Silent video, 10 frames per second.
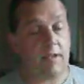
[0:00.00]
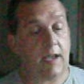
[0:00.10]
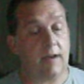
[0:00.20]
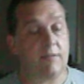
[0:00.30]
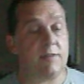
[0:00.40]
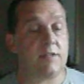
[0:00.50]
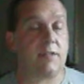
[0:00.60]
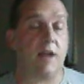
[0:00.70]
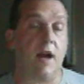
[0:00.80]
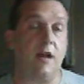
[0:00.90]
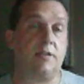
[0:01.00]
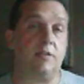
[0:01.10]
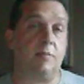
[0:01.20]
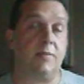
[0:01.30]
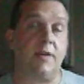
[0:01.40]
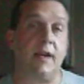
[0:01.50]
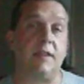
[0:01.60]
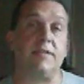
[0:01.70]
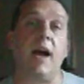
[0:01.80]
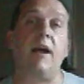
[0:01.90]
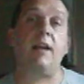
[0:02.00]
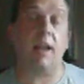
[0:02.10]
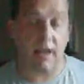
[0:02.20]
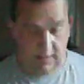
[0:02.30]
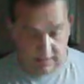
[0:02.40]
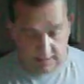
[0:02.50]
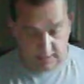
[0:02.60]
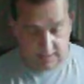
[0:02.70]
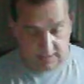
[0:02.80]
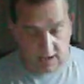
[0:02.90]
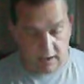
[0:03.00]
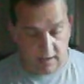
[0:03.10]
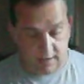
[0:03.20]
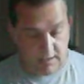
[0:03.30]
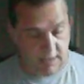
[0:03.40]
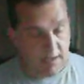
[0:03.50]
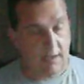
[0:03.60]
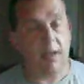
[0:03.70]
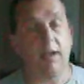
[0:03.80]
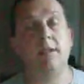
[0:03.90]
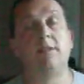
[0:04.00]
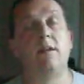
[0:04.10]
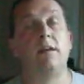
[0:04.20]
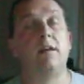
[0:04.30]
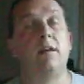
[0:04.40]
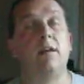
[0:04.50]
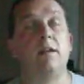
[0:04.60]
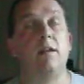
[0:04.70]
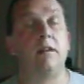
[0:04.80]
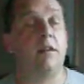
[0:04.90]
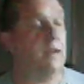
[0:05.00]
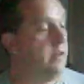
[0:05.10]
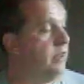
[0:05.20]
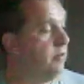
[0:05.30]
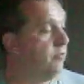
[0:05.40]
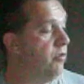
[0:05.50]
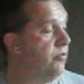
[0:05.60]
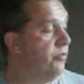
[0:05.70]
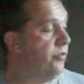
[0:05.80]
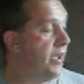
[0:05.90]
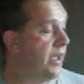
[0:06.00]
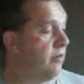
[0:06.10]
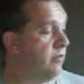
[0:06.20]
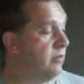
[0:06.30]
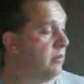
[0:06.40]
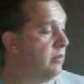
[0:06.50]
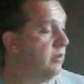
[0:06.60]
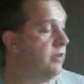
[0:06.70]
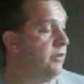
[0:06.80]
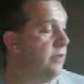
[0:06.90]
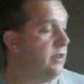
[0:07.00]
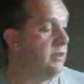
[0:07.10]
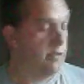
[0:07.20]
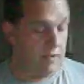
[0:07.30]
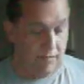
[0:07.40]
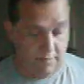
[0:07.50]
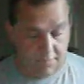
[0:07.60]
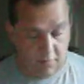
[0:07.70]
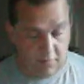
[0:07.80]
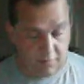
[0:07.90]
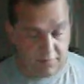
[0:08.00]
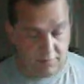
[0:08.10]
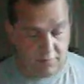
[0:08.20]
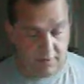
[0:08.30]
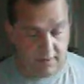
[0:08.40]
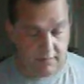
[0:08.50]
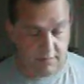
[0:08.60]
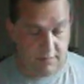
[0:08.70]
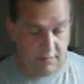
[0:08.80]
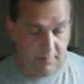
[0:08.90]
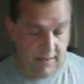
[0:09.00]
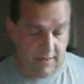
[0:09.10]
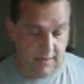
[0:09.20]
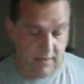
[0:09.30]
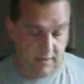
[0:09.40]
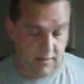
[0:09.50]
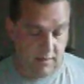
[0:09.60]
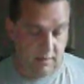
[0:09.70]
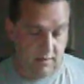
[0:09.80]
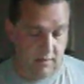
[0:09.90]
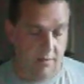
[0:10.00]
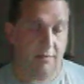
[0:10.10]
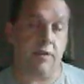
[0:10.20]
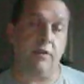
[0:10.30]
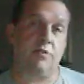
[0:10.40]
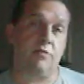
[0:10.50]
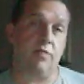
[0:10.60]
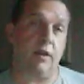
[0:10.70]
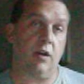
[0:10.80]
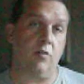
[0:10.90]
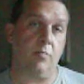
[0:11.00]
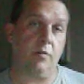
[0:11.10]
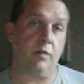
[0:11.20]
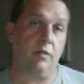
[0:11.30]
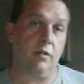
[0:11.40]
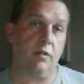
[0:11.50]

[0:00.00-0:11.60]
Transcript: kind of start up, the kind of tagline at the start is a little run down the 4th string. So you play the 3rd string open,